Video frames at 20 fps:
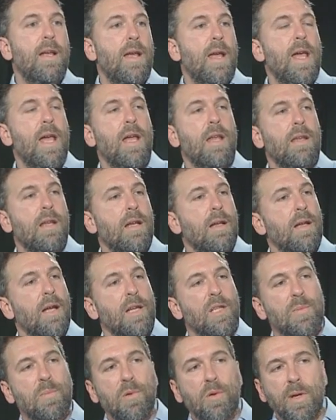And
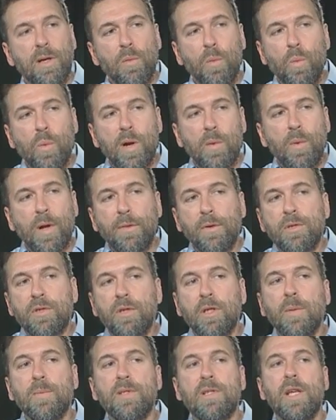exploring what those
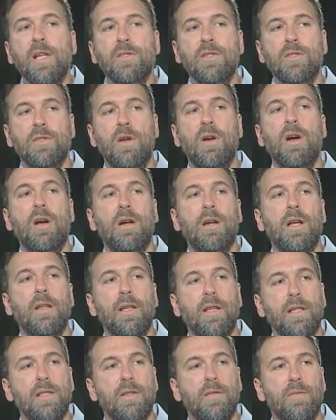circumstances are, I
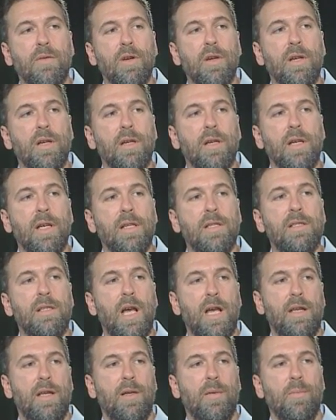think, is a very
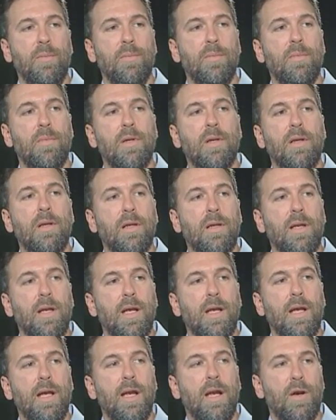exciting
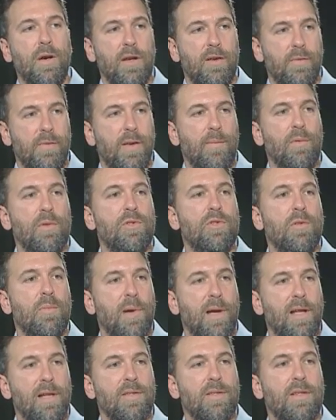area of evolutionary
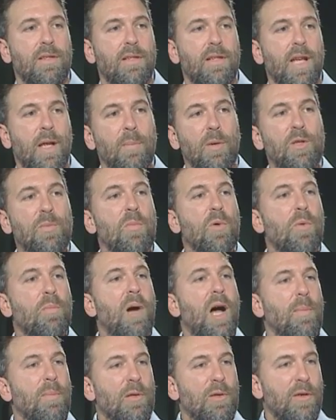biology, and much more
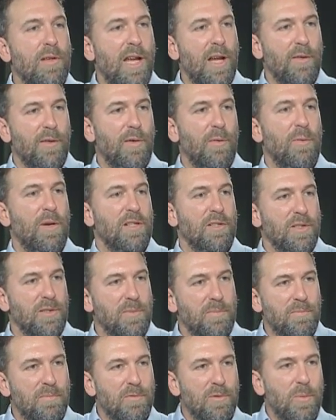popular now than it
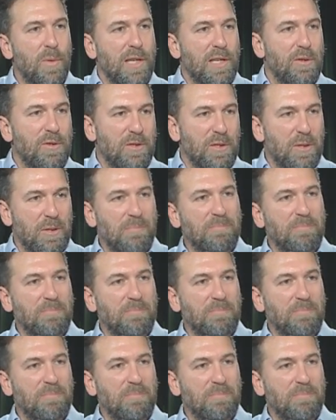was 20 years ago.